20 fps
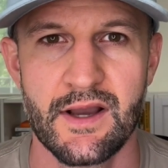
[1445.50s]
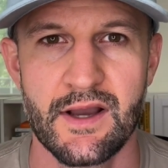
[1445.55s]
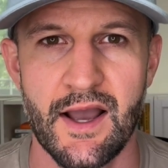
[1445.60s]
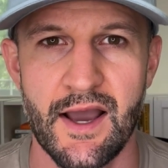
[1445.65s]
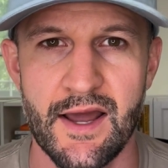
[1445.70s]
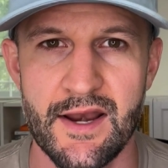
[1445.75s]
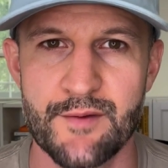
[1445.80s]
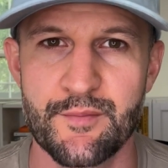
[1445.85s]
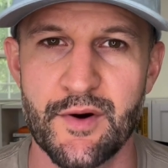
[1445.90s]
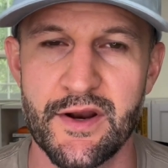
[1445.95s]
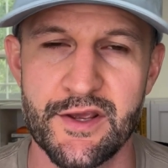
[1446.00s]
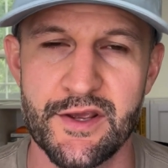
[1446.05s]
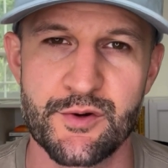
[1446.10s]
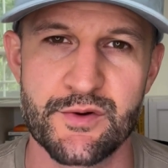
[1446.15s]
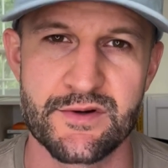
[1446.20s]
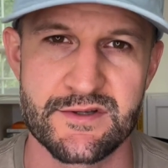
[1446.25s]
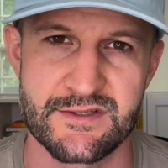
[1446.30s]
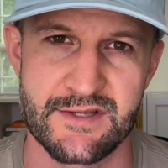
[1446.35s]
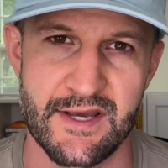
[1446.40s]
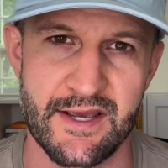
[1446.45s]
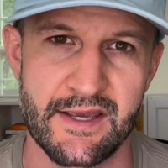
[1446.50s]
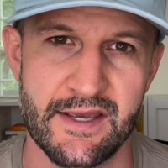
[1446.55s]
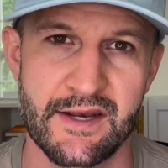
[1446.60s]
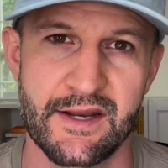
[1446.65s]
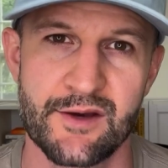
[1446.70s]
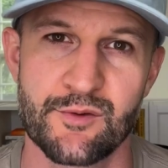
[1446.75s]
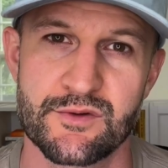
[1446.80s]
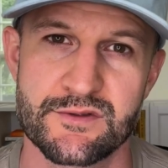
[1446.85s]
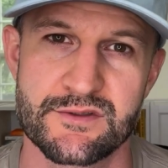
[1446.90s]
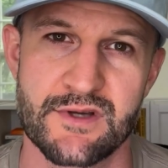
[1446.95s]
Anybody who has taken
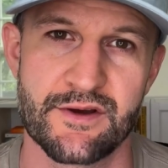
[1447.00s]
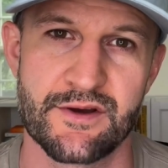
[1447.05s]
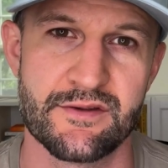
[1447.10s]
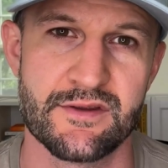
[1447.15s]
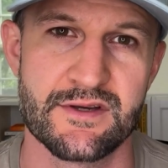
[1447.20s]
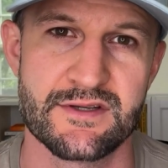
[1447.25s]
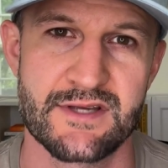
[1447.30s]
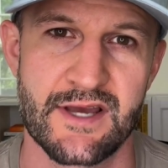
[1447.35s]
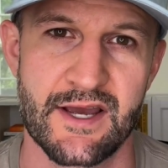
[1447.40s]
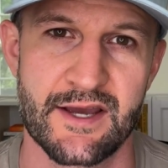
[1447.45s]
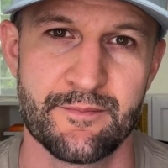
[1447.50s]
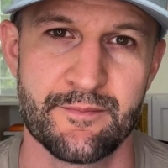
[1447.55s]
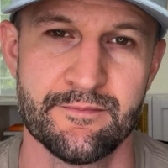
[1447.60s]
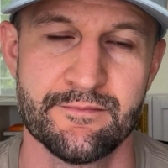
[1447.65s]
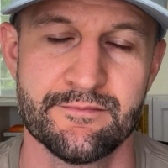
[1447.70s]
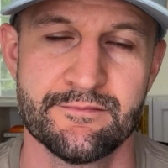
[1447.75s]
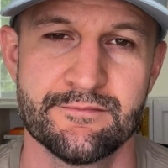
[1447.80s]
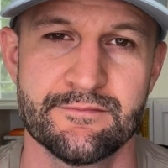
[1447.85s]
it will tell you the same.